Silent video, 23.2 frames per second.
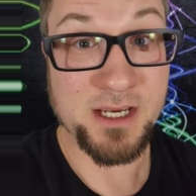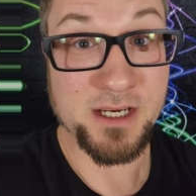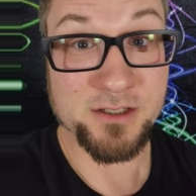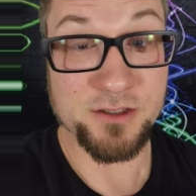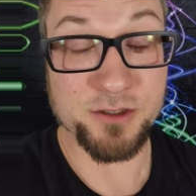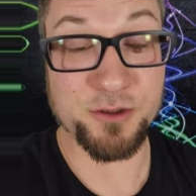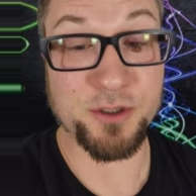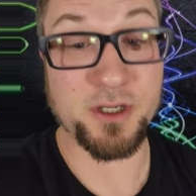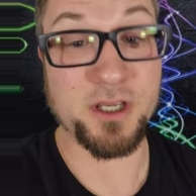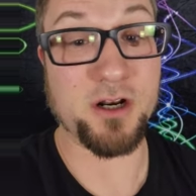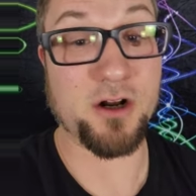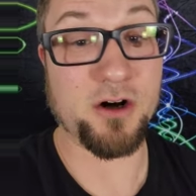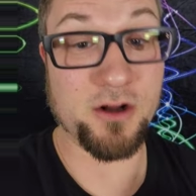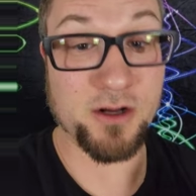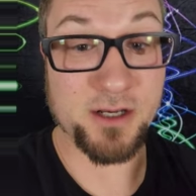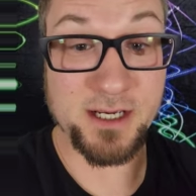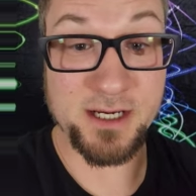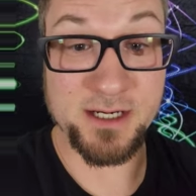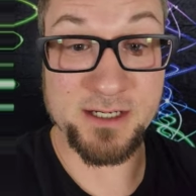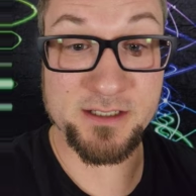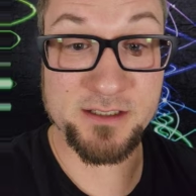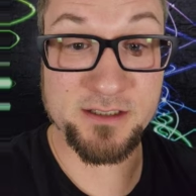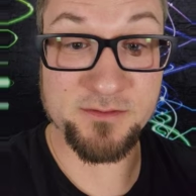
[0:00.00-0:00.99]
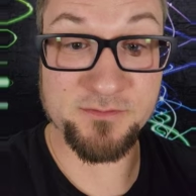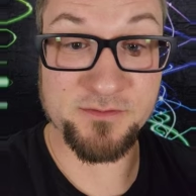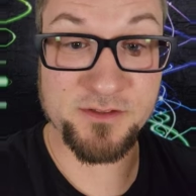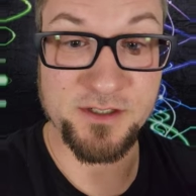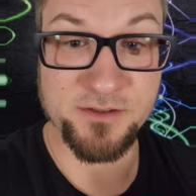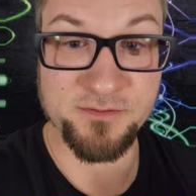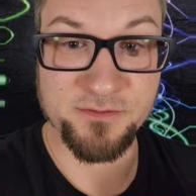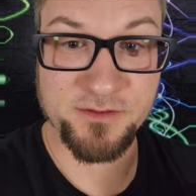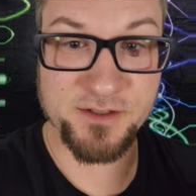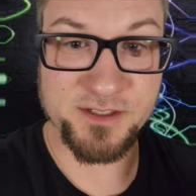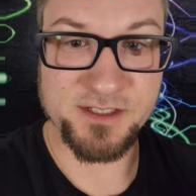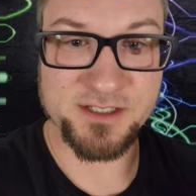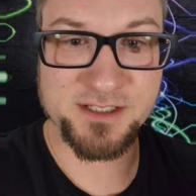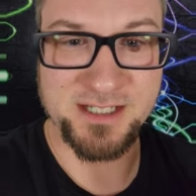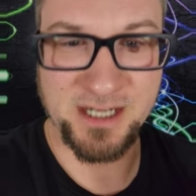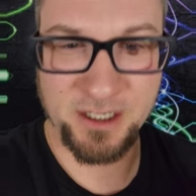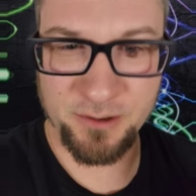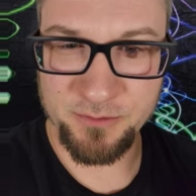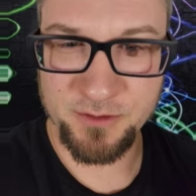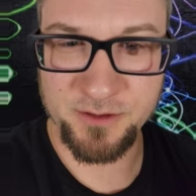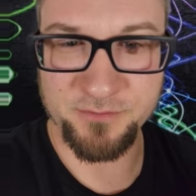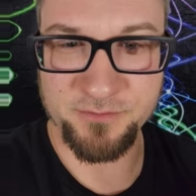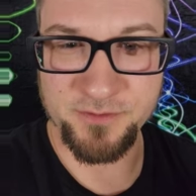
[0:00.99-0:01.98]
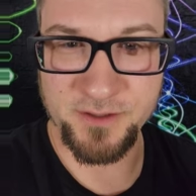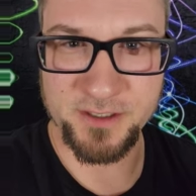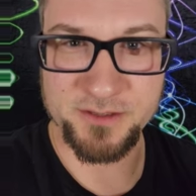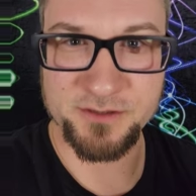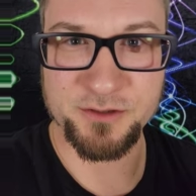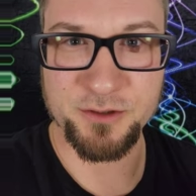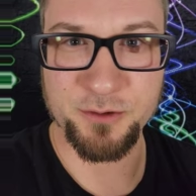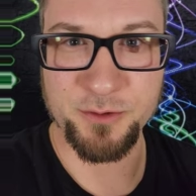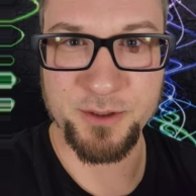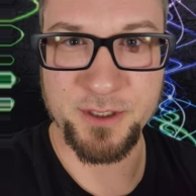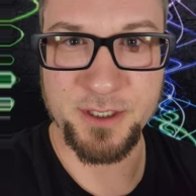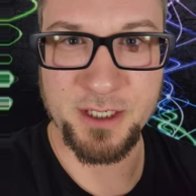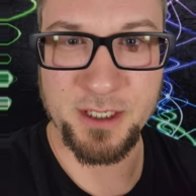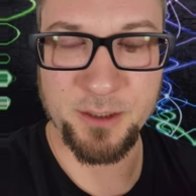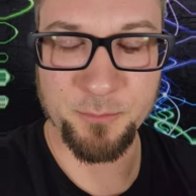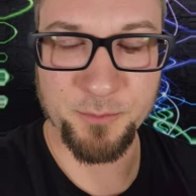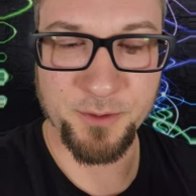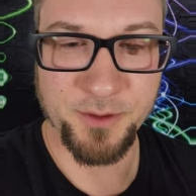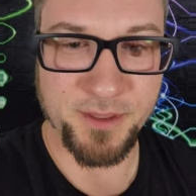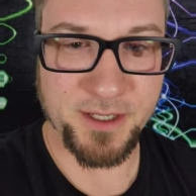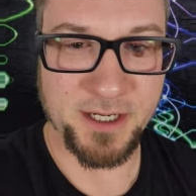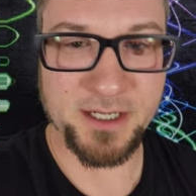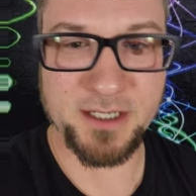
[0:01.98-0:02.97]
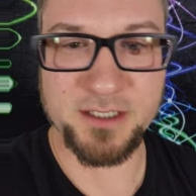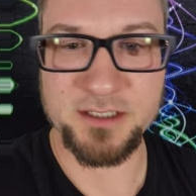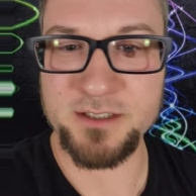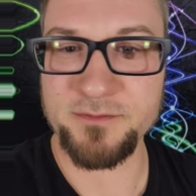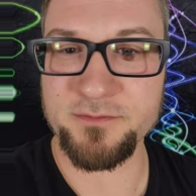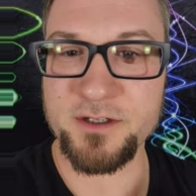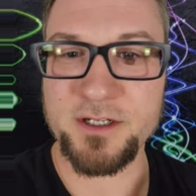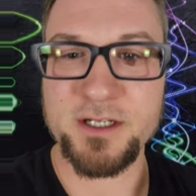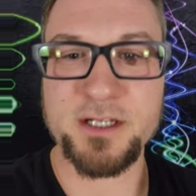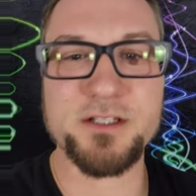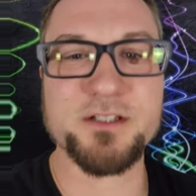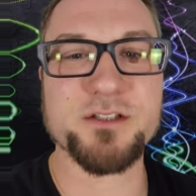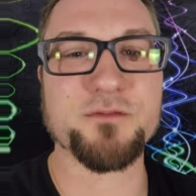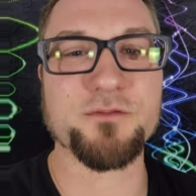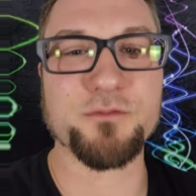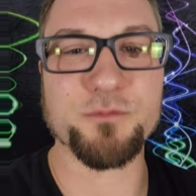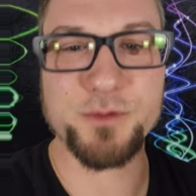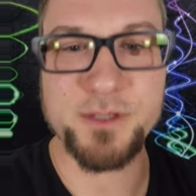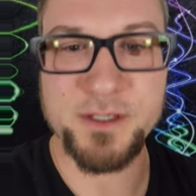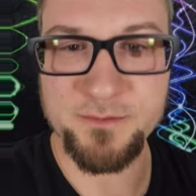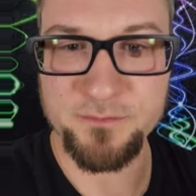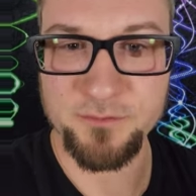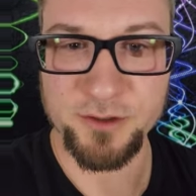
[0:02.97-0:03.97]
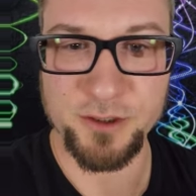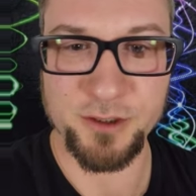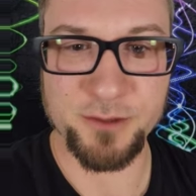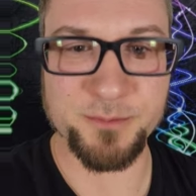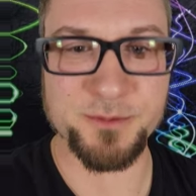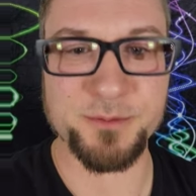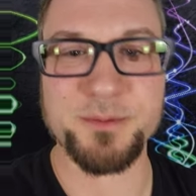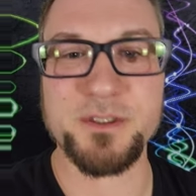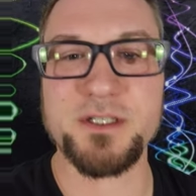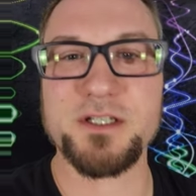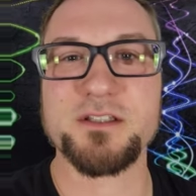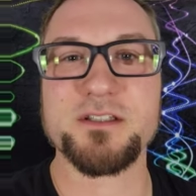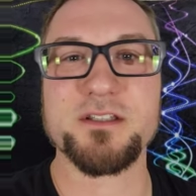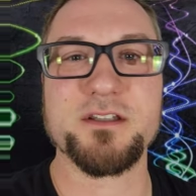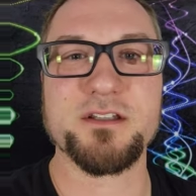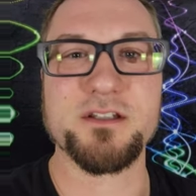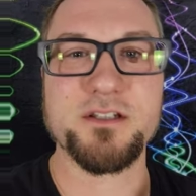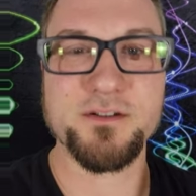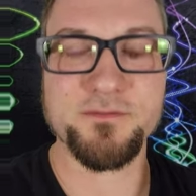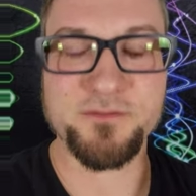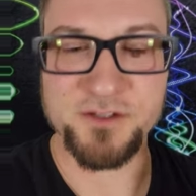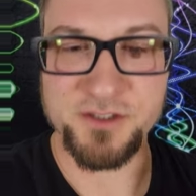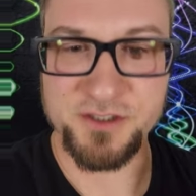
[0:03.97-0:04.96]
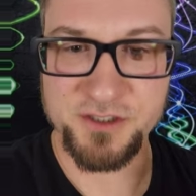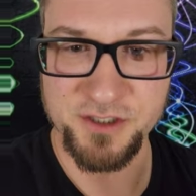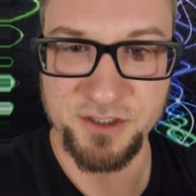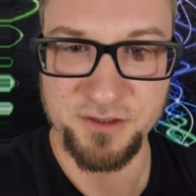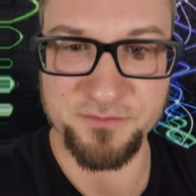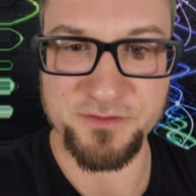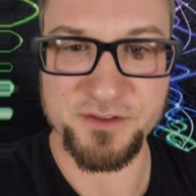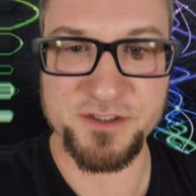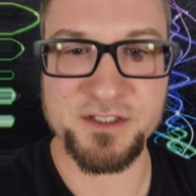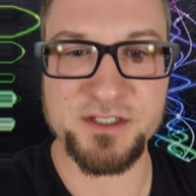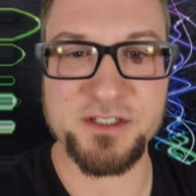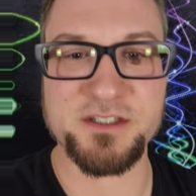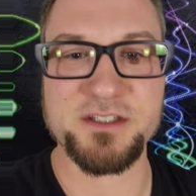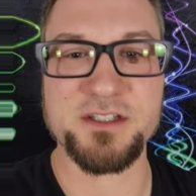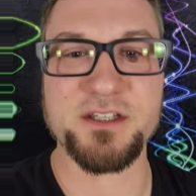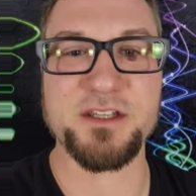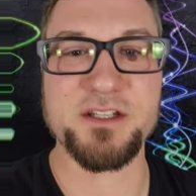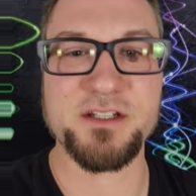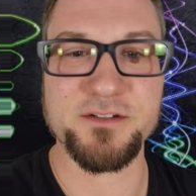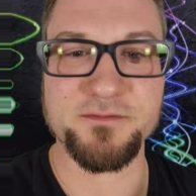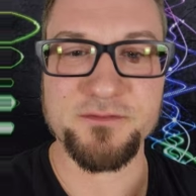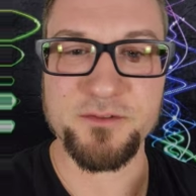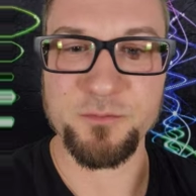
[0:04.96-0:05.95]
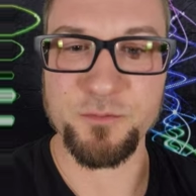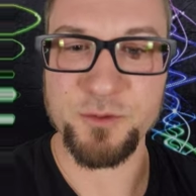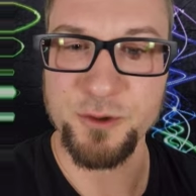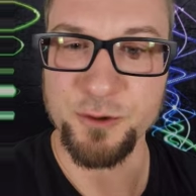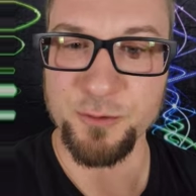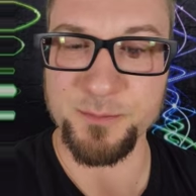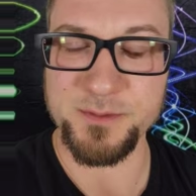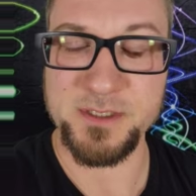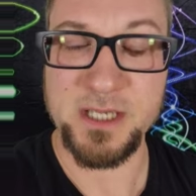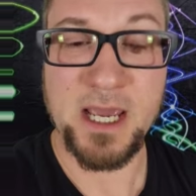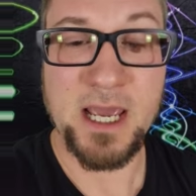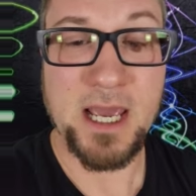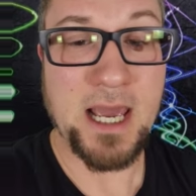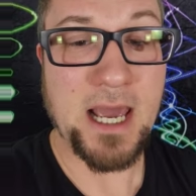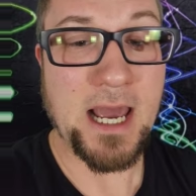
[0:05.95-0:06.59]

So you get all kinds of different sound effects going on with that and different kinds of reverbs because of the different surfaces in the different rooms.